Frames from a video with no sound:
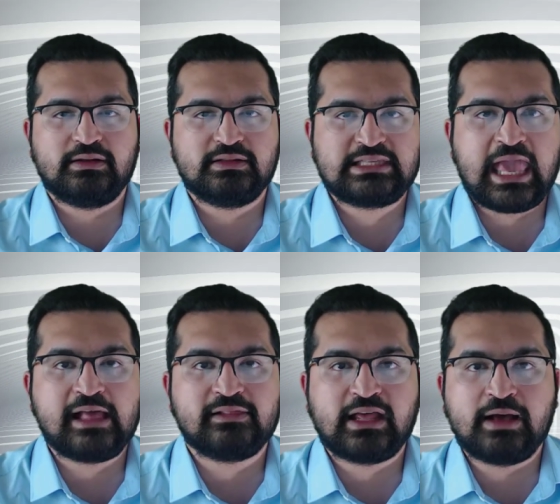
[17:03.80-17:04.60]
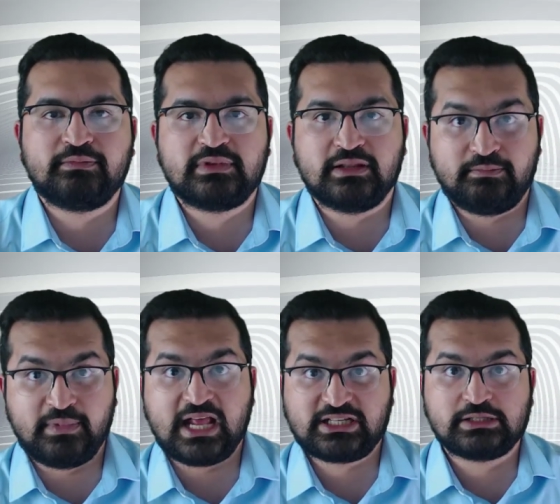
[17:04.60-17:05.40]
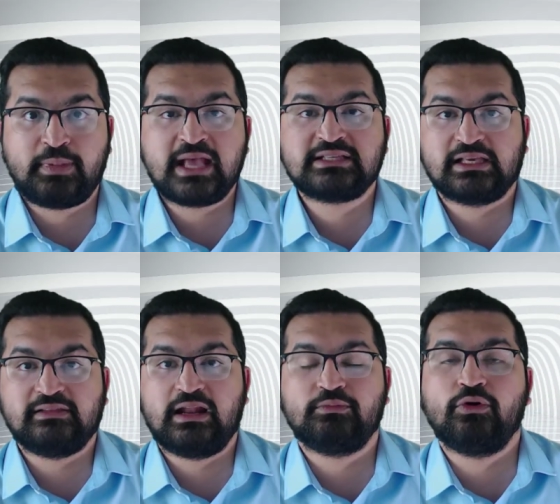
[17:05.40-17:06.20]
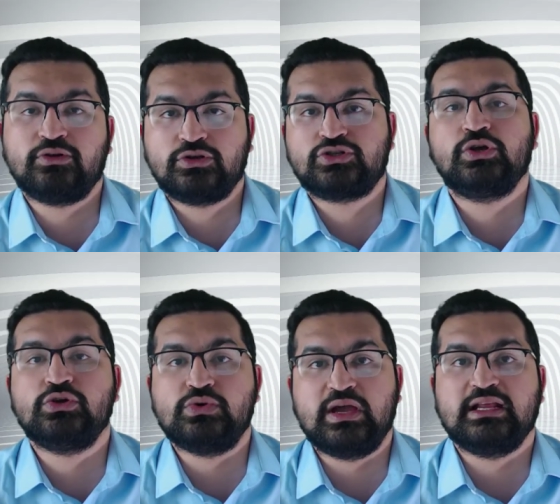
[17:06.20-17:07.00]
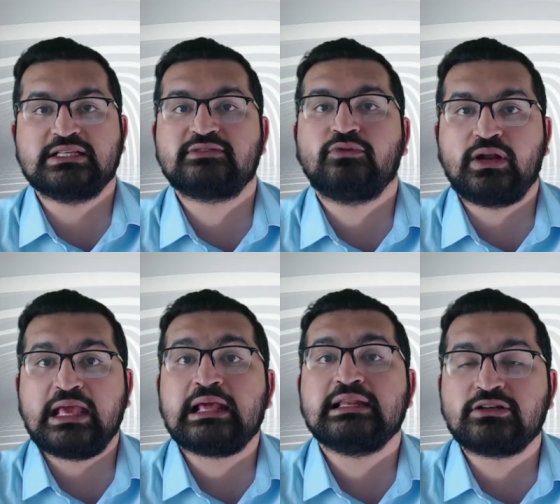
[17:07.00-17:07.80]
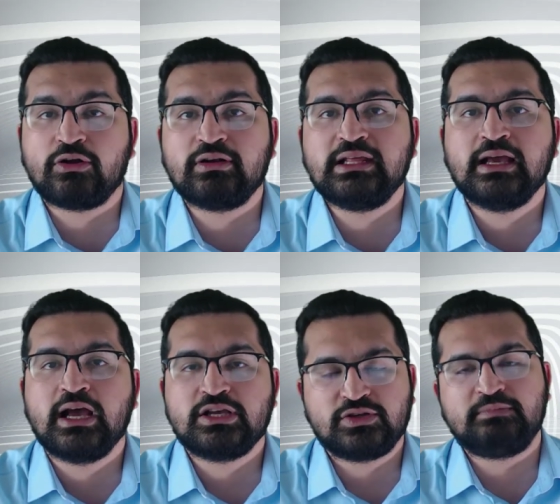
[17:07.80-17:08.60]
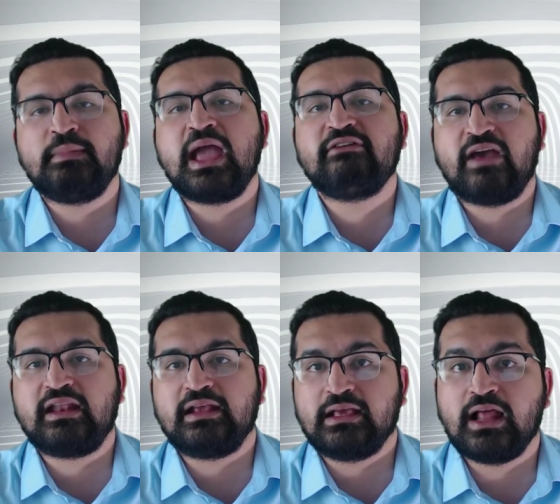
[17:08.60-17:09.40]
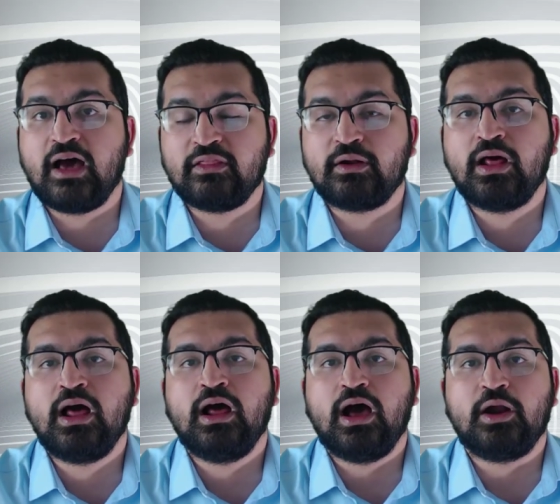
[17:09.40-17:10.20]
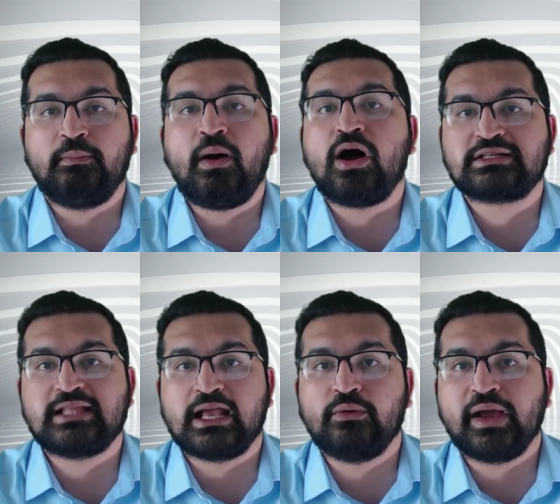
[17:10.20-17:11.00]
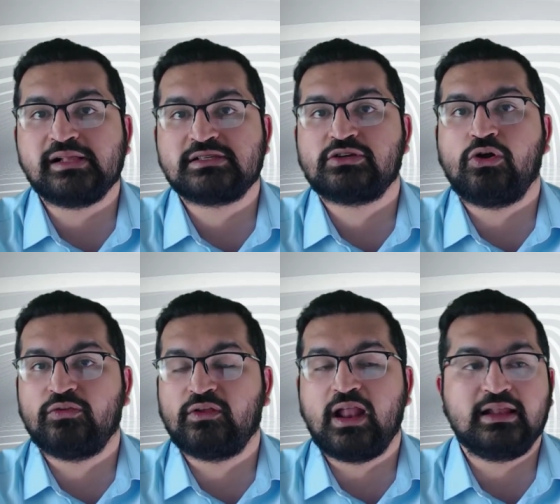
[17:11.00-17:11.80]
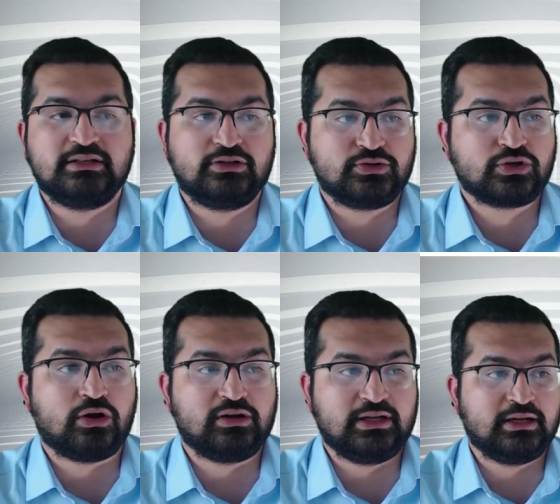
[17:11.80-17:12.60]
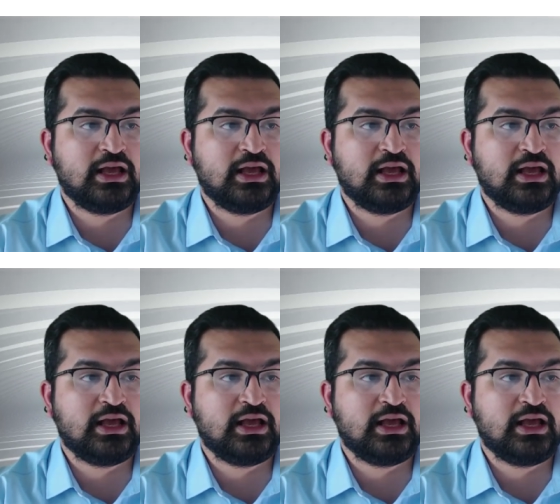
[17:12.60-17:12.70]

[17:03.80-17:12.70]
scale that I'm, the national pay scale that I'm going to show you here is for England only. So it may vary in other uh, parts like Wales or Northern Ireland or Scotland.